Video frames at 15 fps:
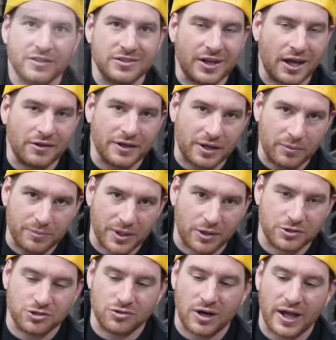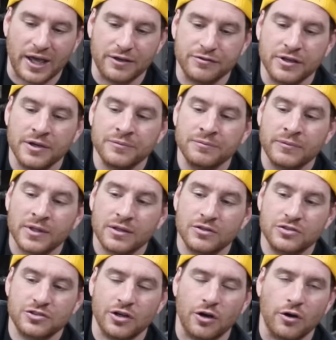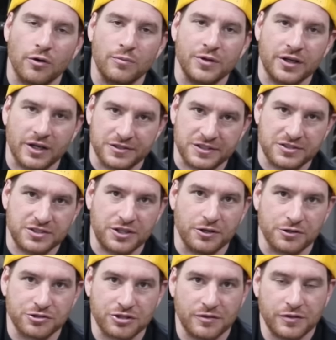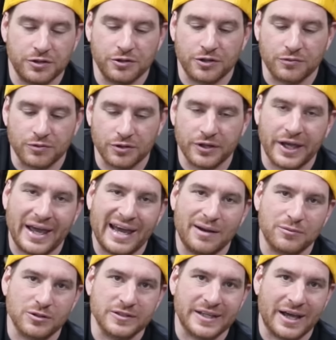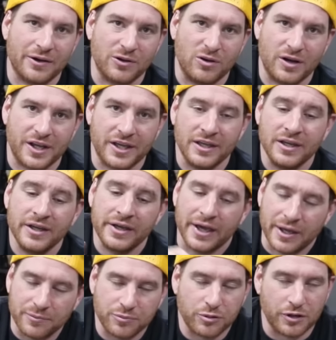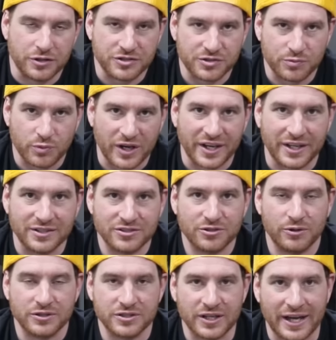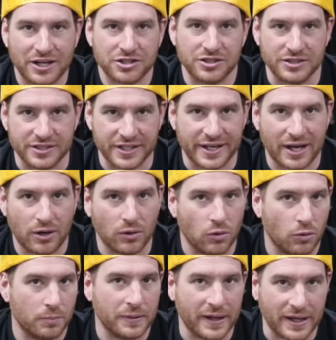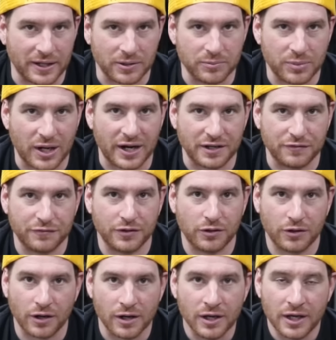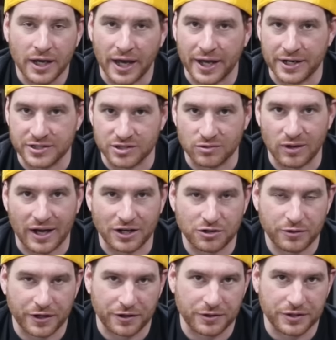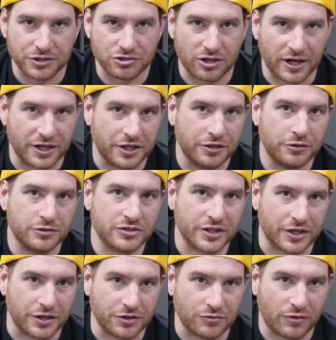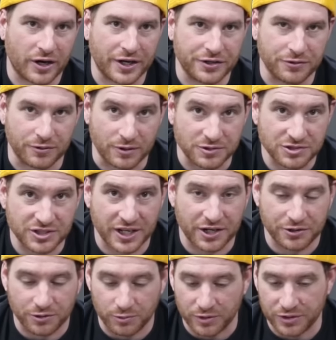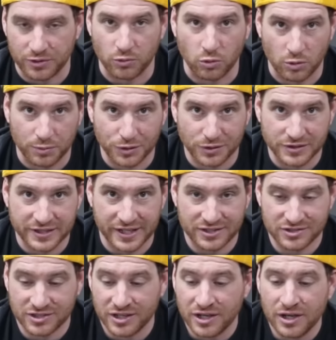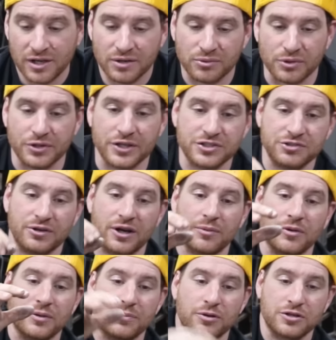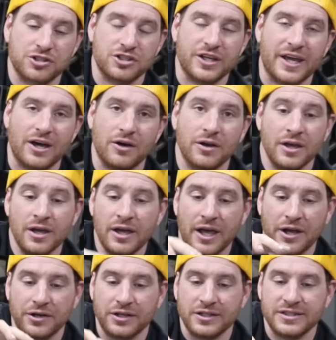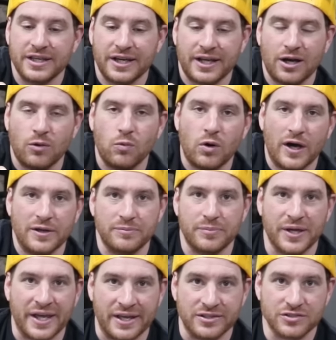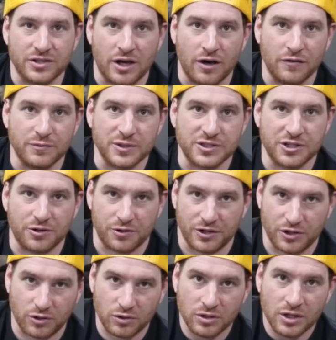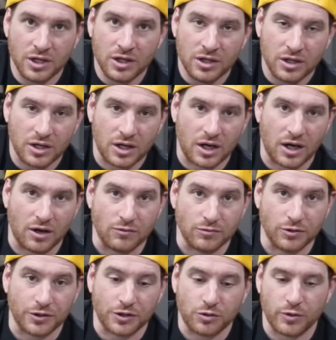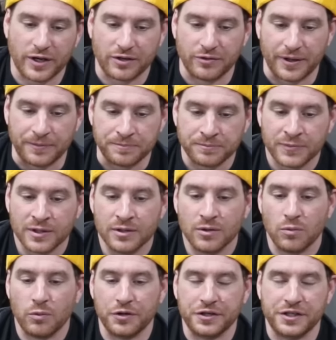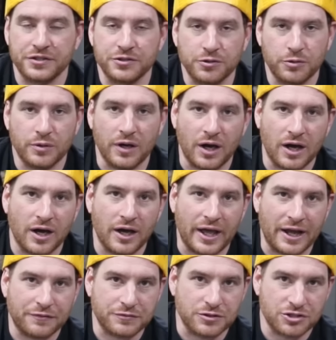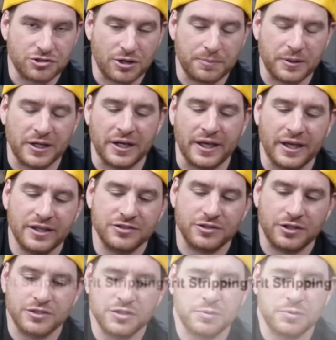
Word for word: It's not like a belt drive. So because it's gear driven, you can really hammer down on it and put some weight into it to actually dig out old paint and body filler. And it's a lot quicker than trying to use like a grinder or sander with an orbital disc. With this, you're able to push down and you can take out wide bands of material uh, really quickly. What you can do uh, after stripping is you can